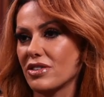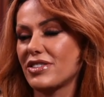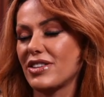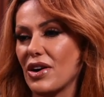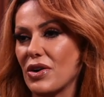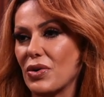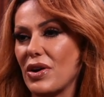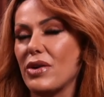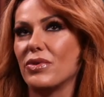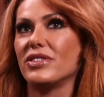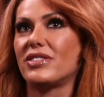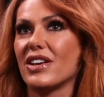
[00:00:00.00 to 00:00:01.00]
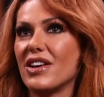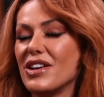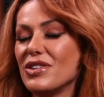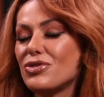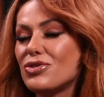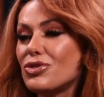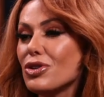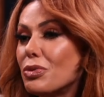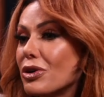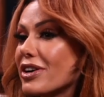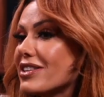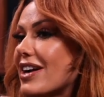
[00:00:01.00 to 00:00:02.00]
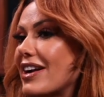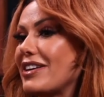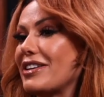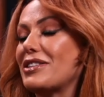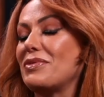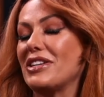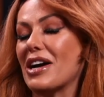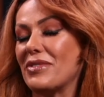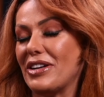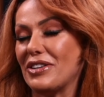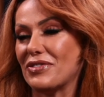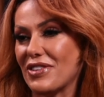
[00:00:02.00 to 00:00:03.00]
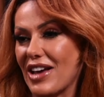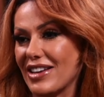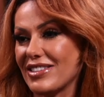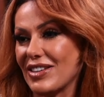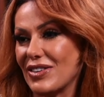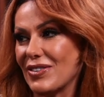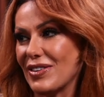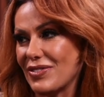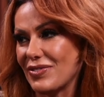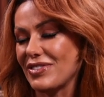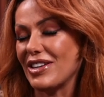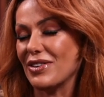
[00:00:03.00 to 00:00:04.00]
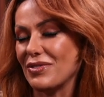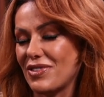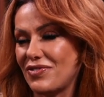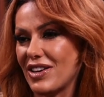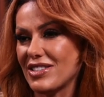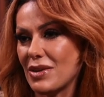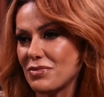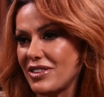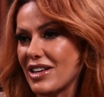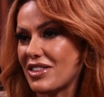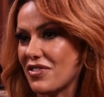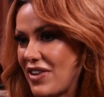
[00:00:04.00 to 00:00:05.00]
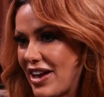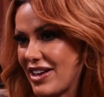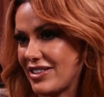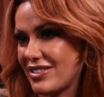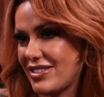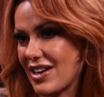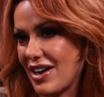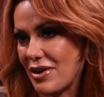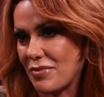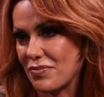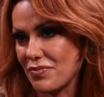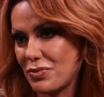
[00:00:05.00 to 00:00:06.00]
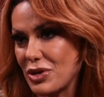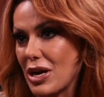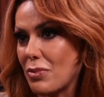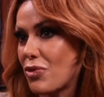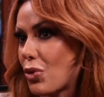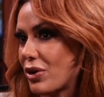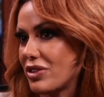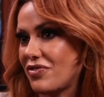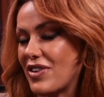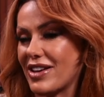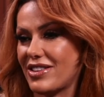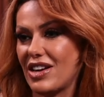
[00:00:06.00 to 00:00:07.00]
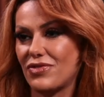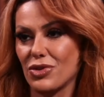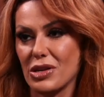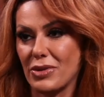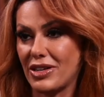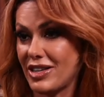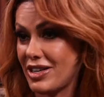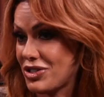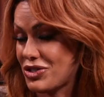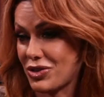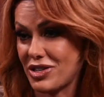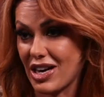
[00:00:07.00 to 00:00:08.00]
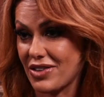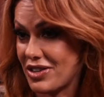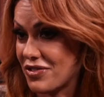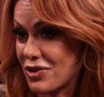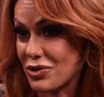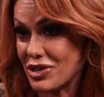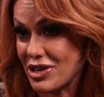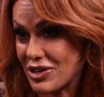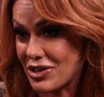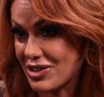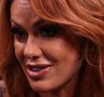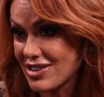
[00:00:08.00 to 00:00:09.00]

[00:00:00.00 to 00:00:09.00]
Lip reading: So it was super exciting to be nominated for that. So something that the fans put you up for, and the fact that I've only been in industry not even a full year.